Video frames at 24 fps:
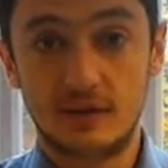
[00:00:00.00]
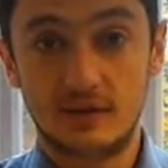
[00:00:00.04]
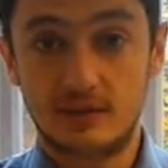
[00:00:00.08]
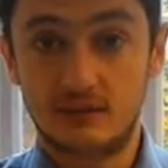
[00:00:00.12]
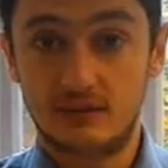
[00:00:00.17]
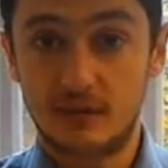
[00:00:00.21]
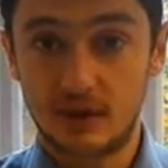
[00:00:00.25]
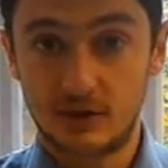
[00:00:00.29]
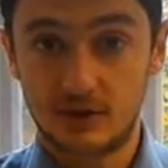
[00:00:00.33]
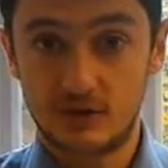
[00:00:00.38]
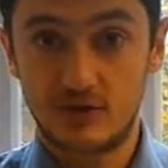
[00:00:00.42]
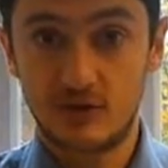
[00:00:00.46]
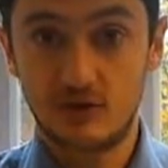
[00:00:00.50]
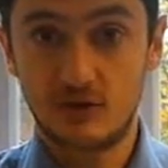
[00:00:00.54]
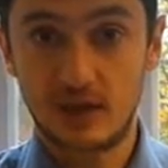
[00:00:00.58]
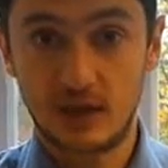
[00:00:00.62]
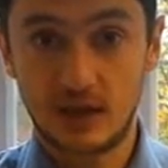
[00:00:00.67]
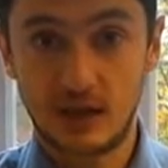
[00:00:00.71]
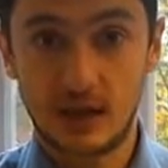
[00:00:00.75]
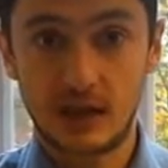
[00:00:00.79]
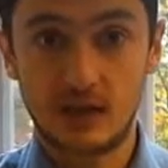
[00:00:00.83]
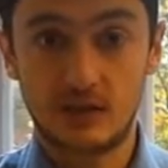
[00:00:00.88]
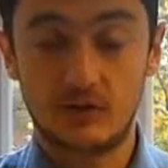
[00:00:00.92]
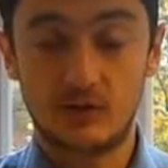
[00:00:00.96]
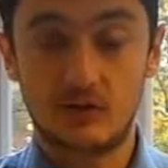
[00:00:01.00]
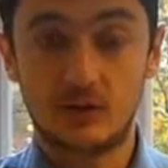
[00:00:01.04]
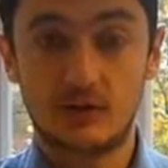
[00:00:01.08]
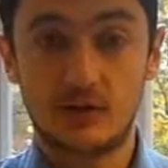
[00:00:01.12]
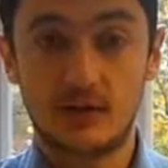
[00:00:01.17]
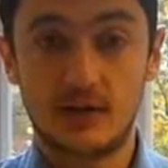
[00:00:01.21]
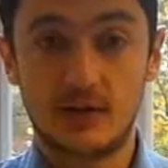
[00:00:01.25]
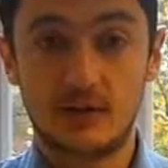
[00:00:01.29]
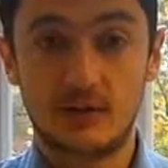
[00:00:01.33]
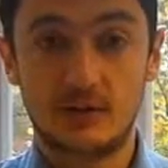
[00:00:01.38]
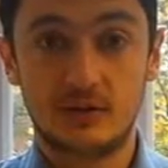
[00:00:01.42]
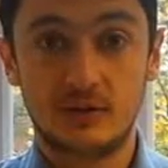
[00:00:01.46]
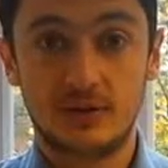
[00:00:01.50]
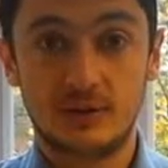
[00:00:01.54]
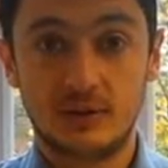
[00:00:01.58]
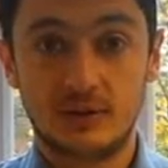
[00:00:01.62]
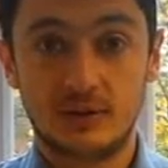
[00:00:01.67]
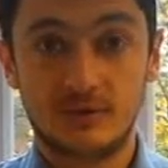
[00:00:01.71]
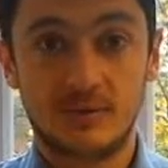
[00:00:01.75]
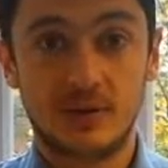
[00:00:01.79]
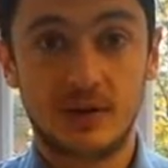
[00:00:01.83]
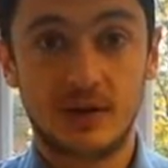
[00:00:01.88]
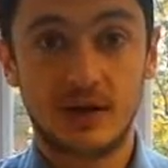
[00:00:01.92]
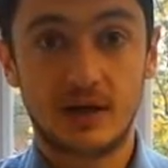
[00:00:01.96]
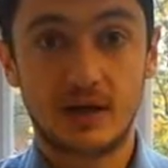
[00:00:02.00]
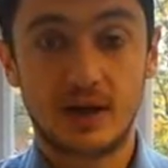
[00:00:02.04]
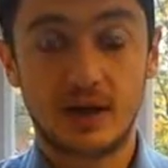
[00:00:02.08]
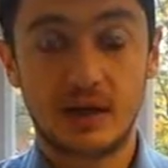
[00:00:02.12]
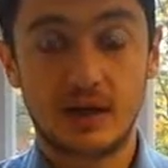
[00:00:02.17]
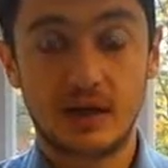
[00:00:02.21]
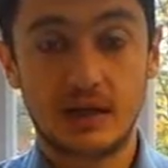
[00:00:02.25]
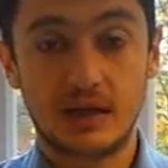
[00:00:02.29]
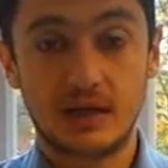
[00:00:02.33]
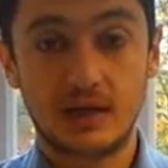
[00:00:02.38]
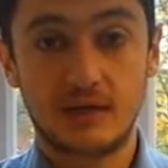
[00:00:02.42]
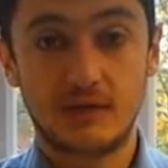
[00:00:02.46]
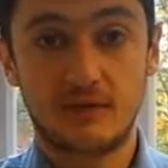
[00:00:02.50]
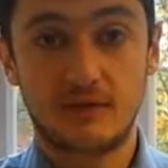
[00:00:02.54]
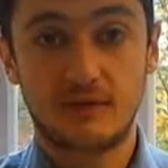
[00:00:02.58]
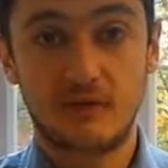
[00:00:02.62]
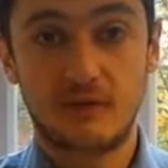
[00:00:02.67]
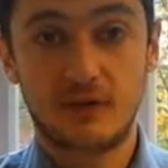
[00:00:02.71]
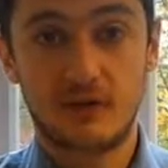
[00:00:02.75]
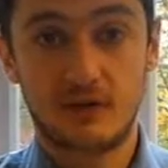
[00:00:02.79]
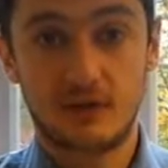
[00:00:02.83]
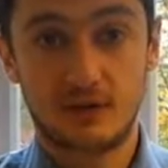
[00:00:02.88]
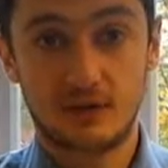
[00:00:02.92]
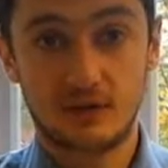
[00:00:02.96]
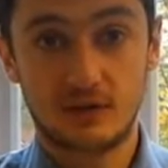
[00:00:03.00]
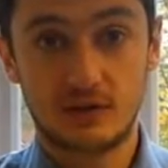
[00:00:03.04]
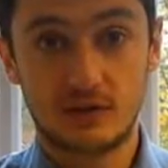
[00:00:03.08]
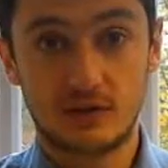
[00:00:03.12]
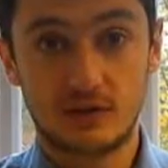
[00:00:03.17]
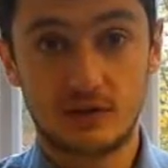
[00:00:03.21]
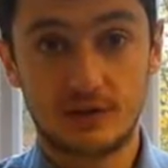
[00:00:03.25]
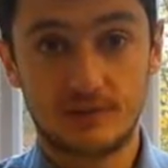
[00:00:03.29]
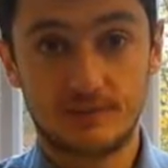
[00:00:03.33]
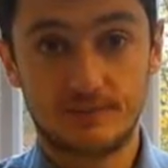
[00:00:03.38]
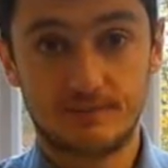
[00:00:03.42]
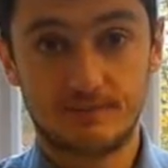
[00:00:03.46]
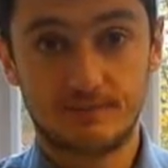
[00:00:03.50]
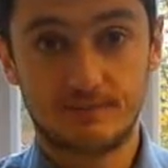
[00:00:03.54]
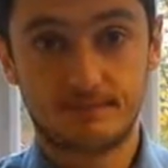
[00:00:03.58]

Make sure you don't get caught out by any further losses.